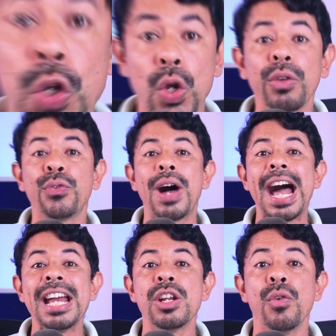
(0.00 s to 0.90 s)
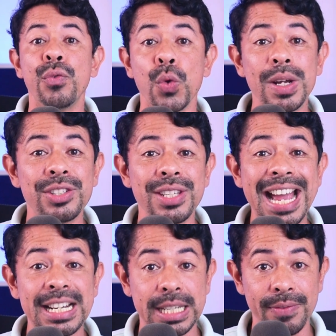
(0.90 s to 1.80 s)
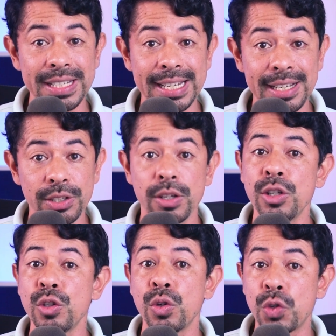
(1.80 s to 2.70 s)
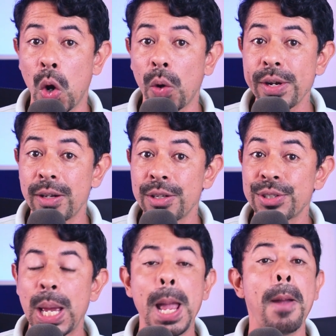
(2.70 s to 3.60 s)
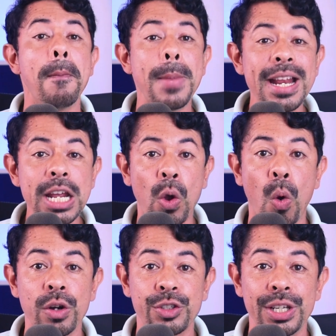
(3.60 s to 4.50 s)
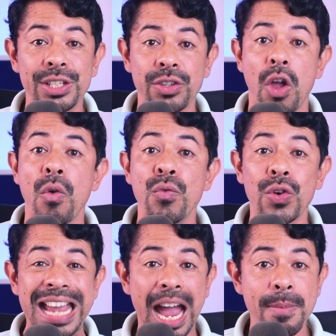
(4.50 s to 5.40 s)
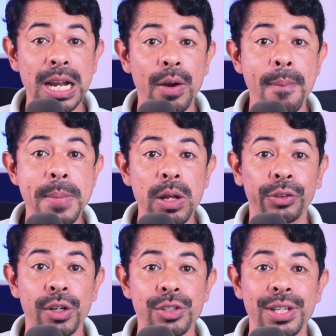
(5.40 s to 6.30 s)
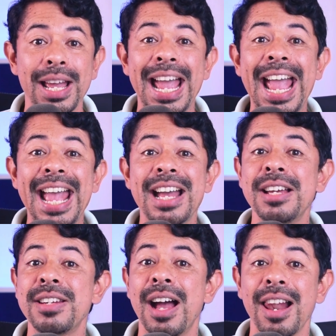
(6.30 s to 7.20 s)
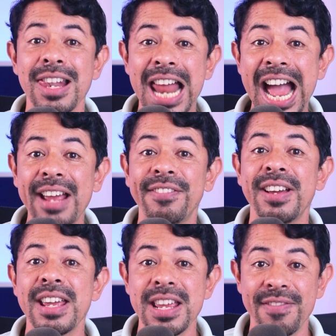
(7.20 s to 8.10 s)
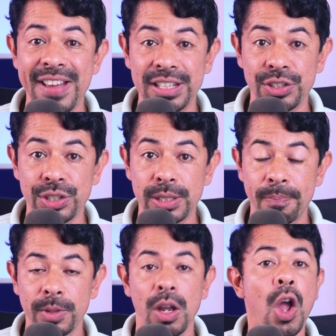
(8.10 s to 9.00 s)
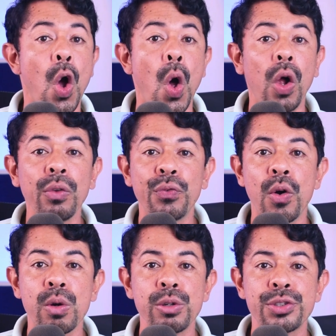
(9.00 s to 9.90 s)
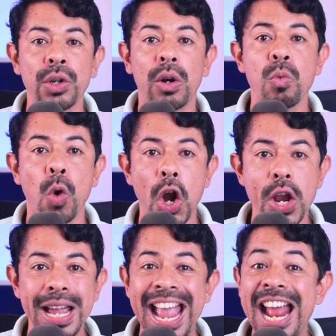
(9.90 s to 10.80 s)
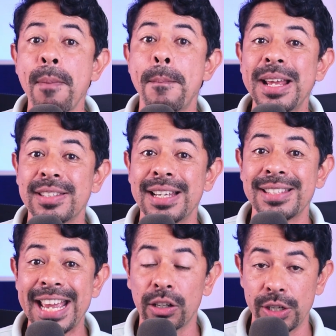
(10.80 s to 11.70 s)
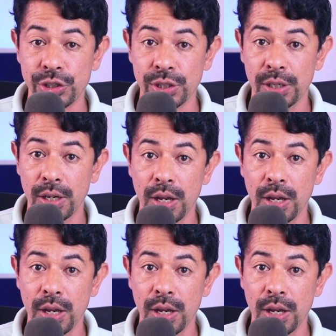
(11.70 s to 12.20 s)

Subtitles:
You'll find fluency activities, tutorials, mini courses, vocabulary builders, and live events, all focused on work and business English.